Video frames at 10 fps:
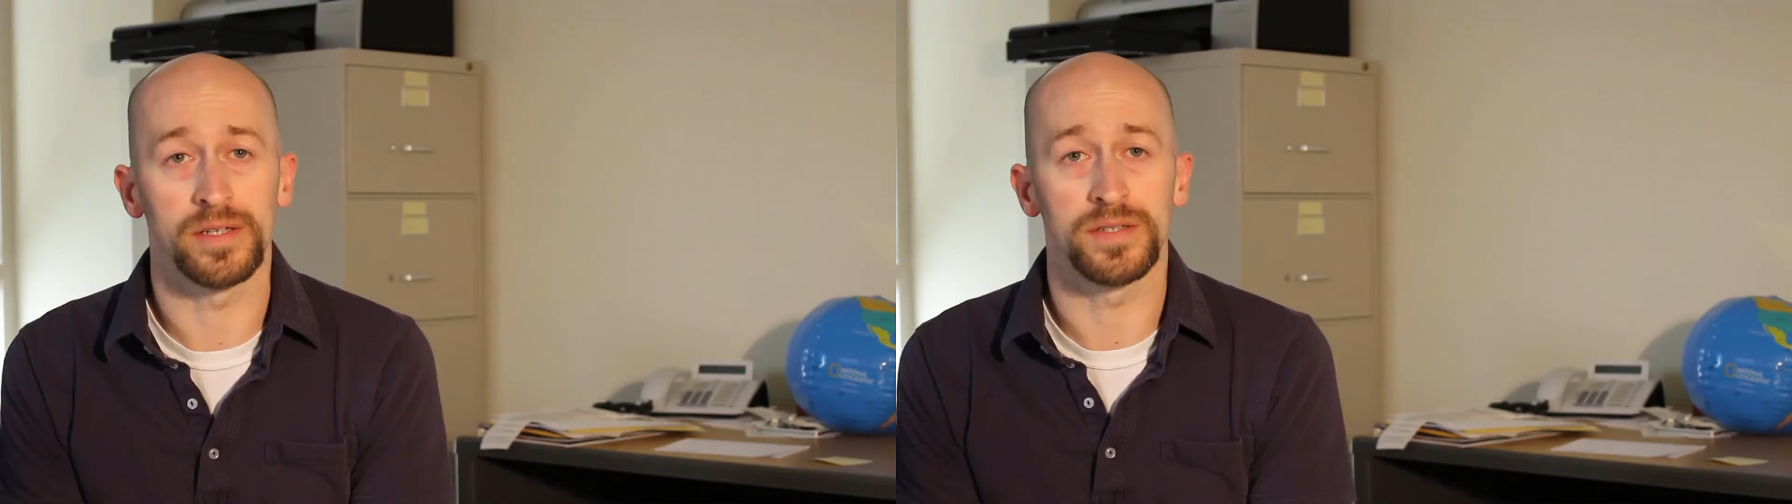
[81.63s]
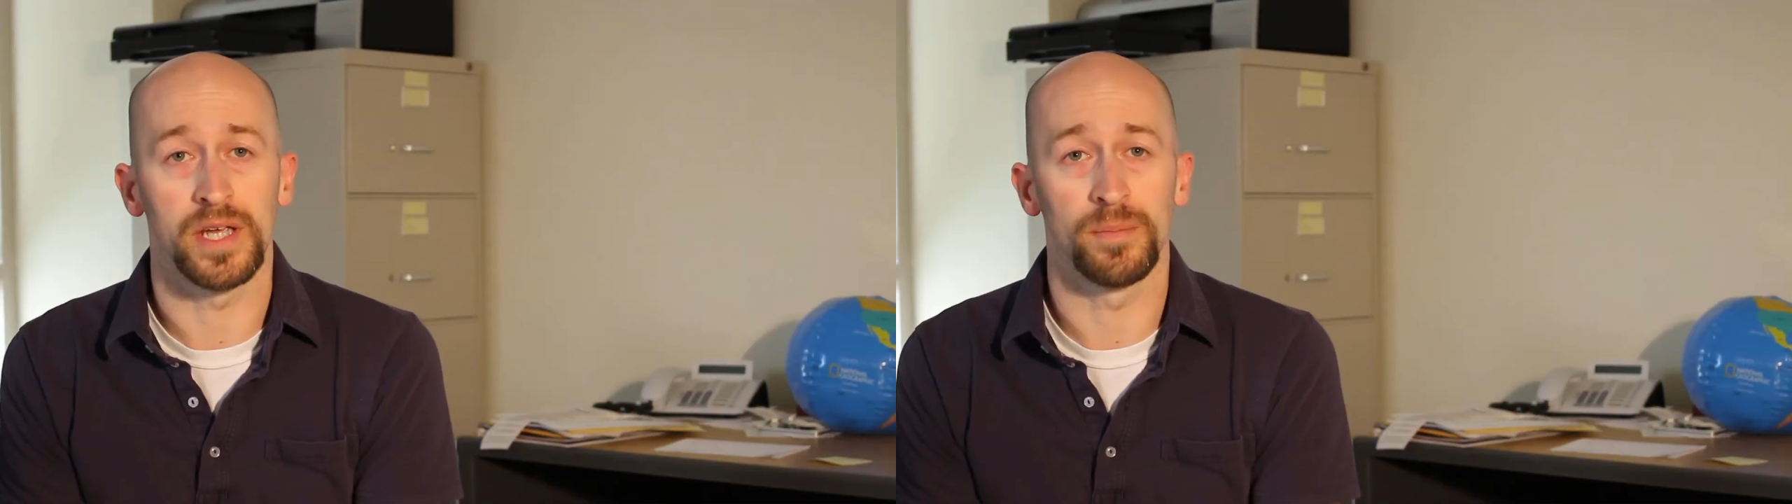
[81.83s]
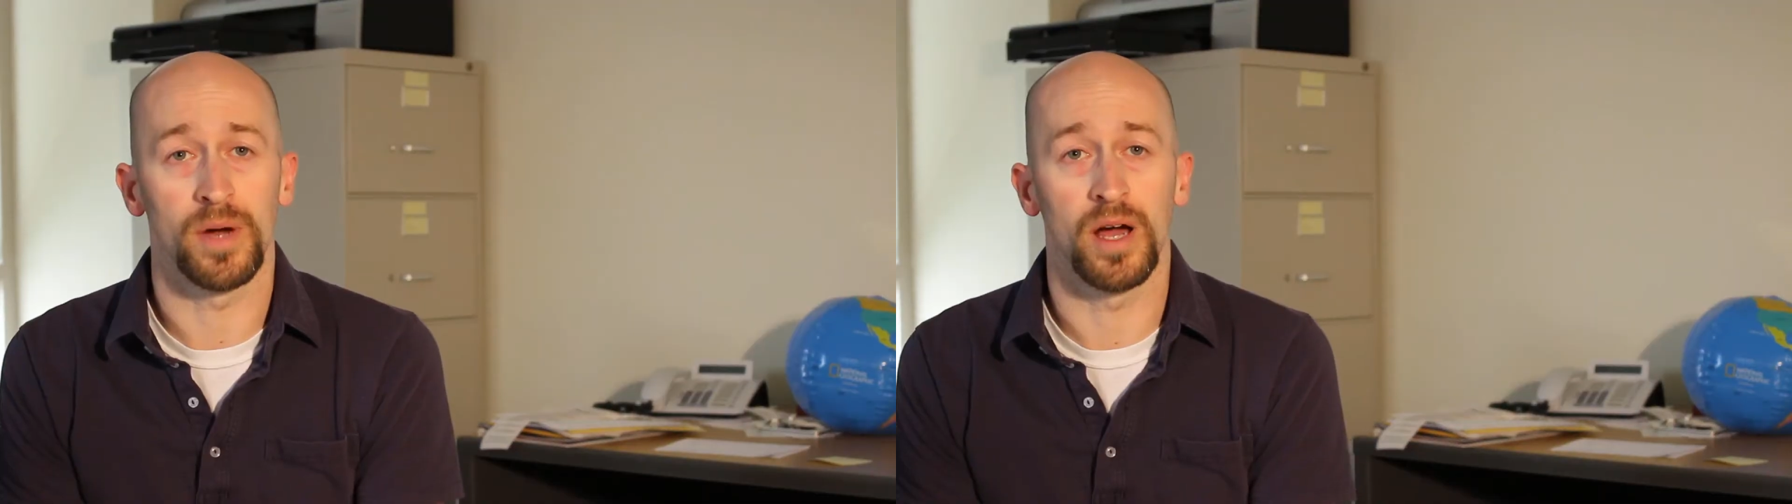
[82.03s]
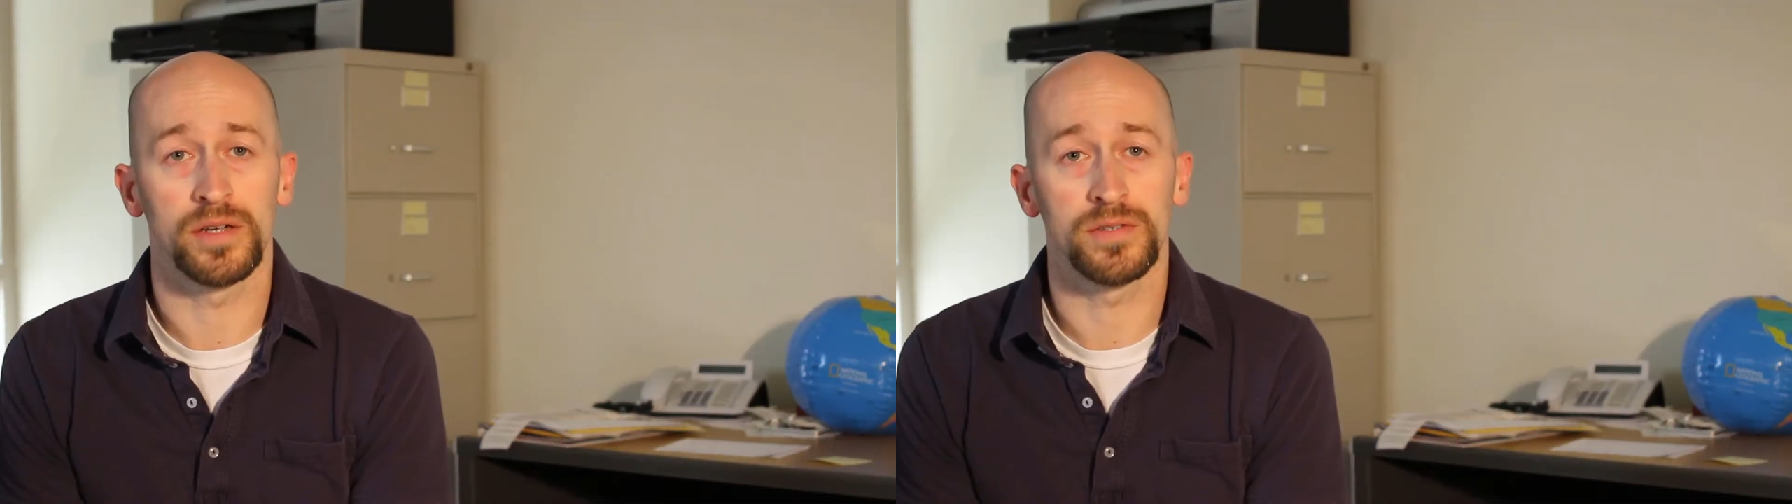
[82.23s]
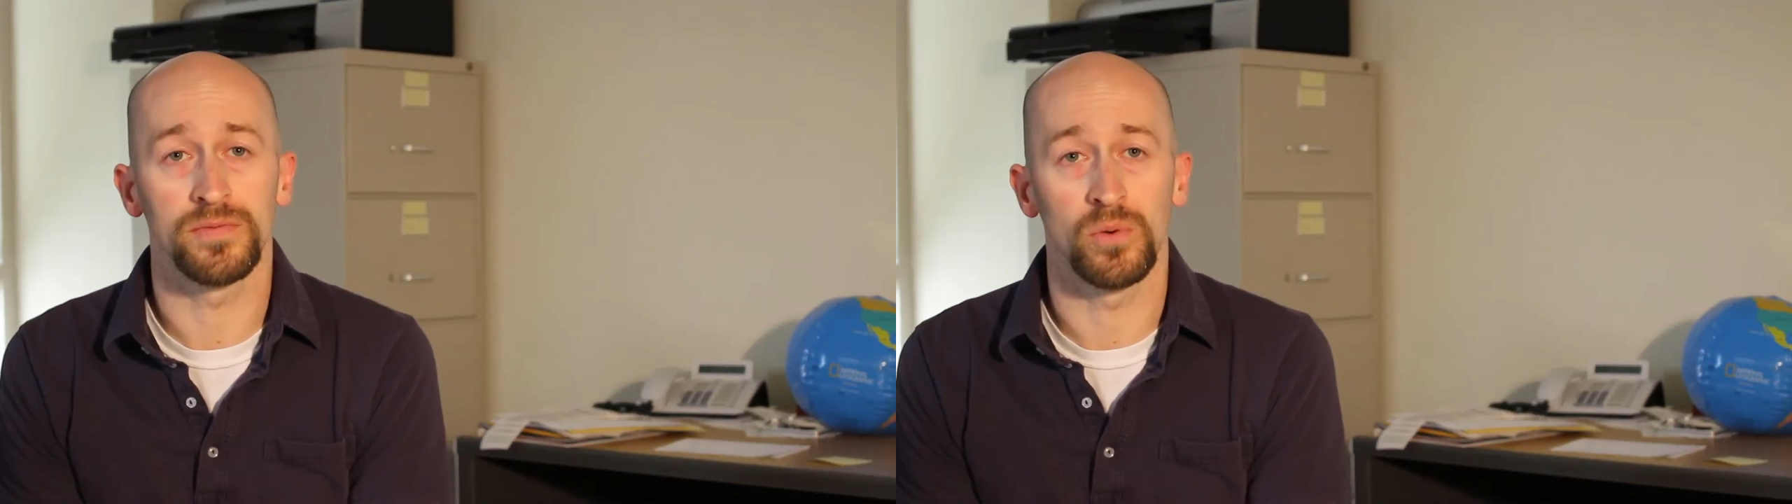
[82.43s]

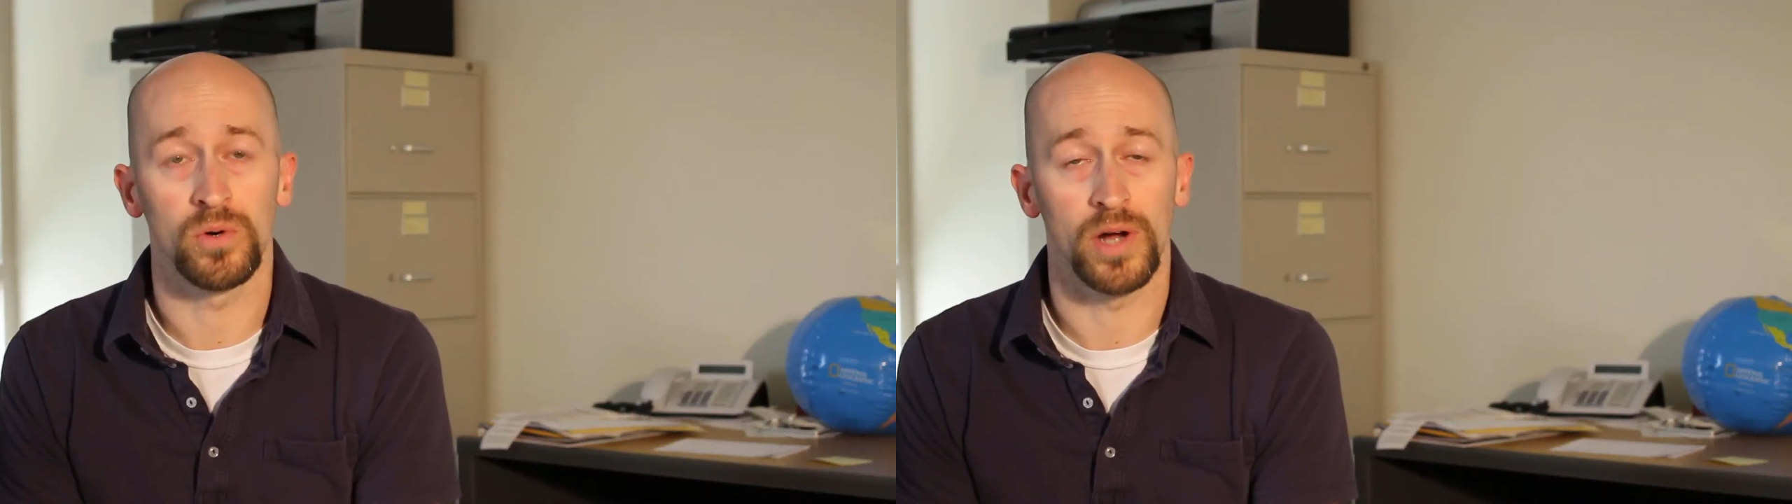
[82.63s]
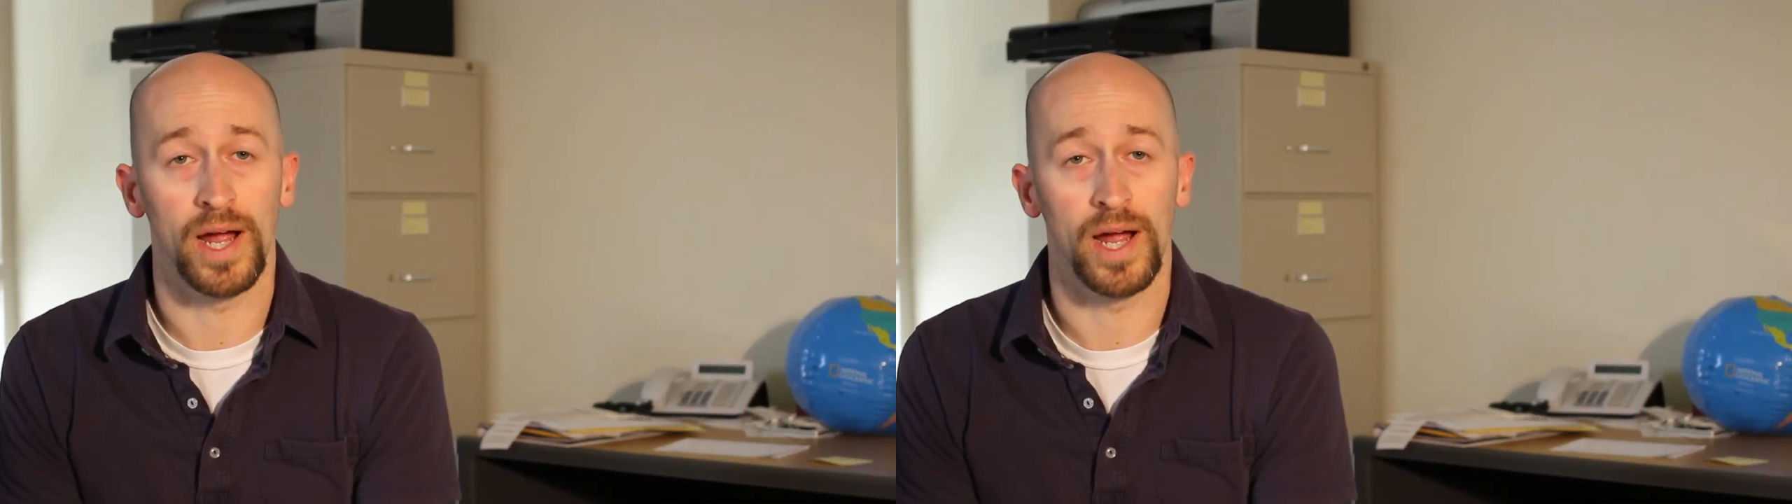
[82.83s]
sandbox for